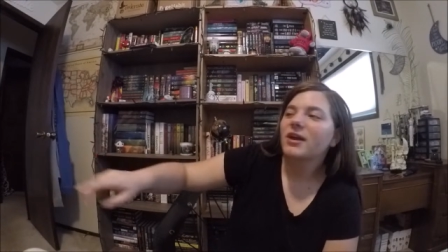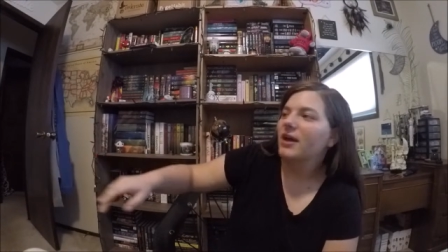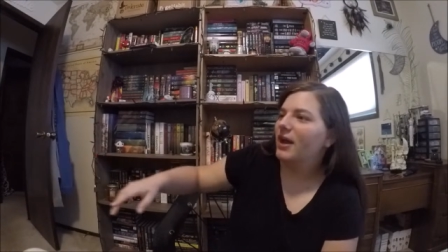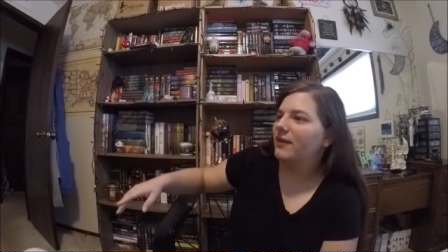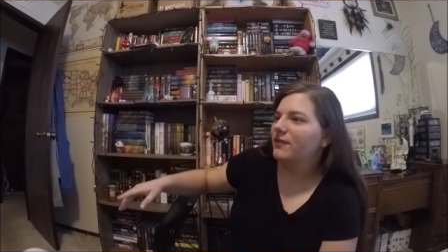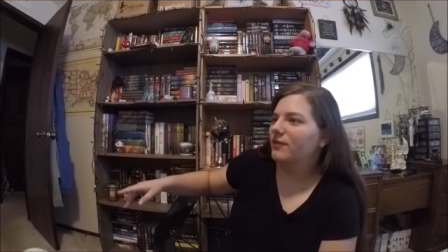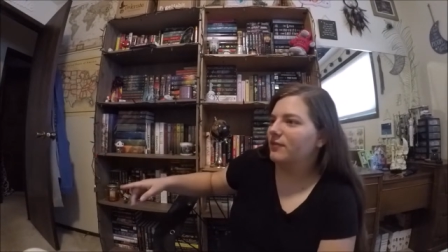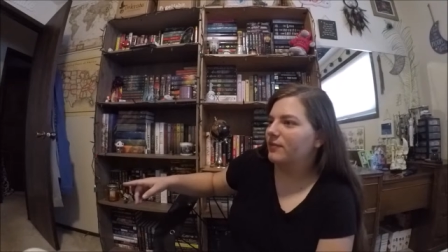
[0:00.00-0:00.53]

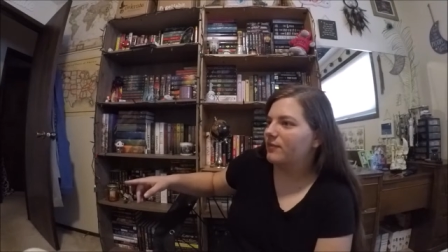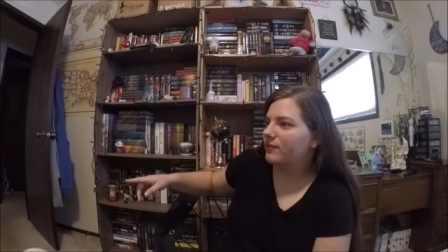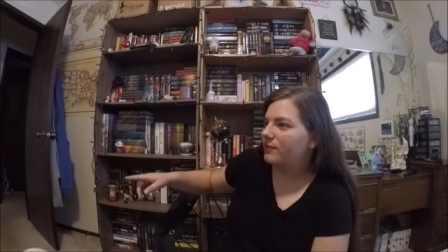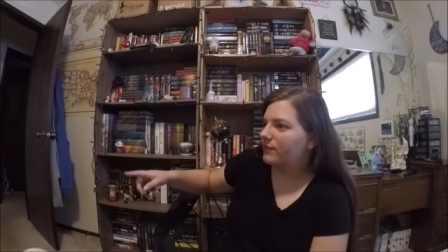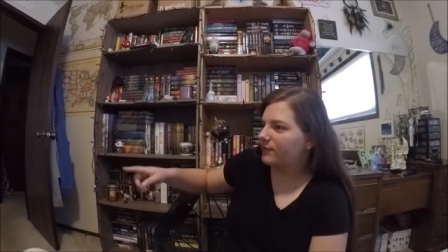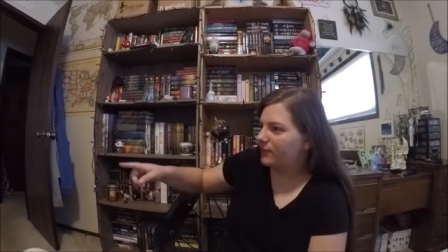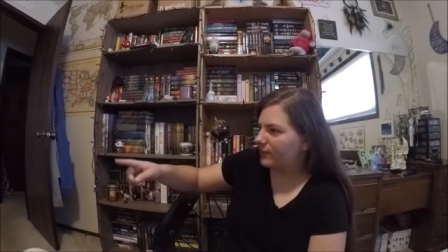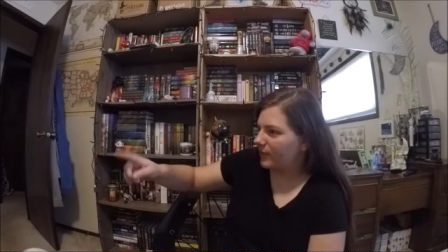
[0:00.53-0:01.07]
And
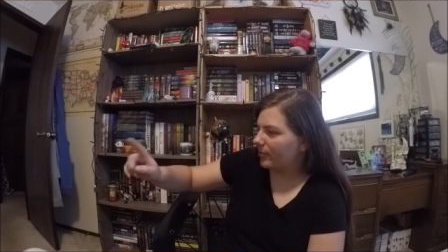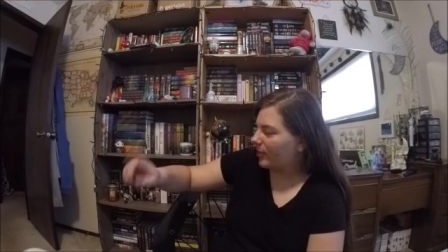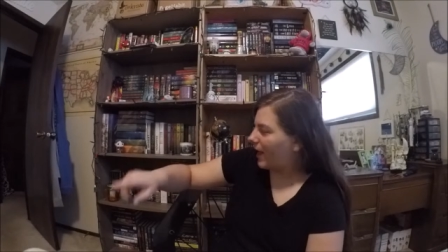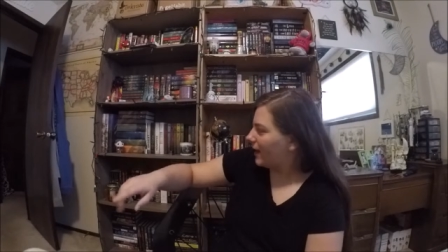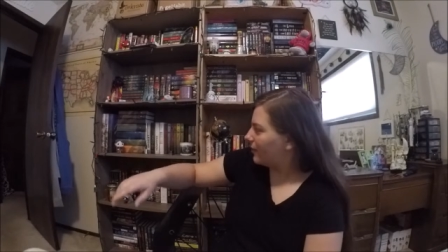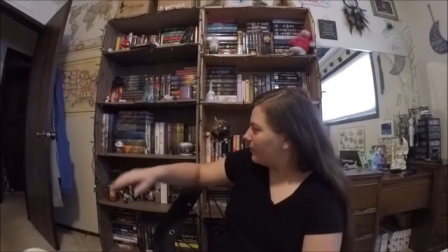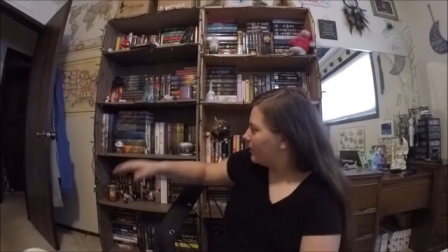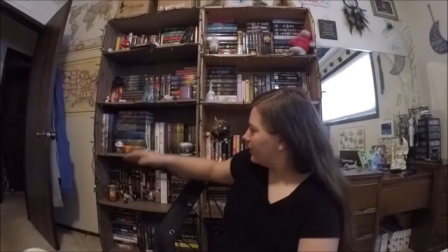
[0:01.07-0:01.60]
the
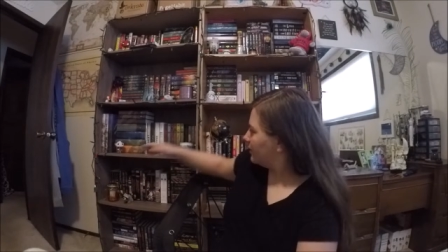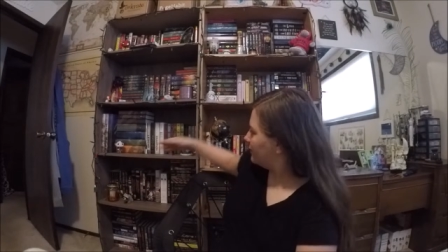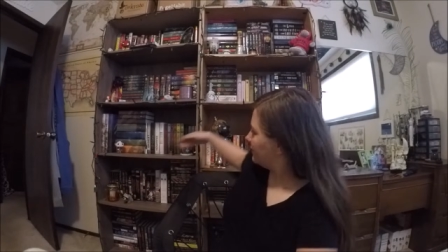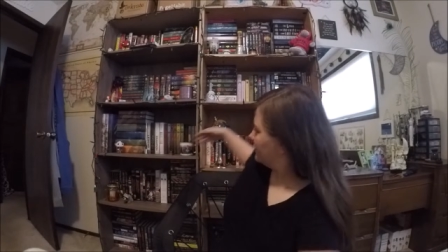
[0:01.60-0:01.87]
black one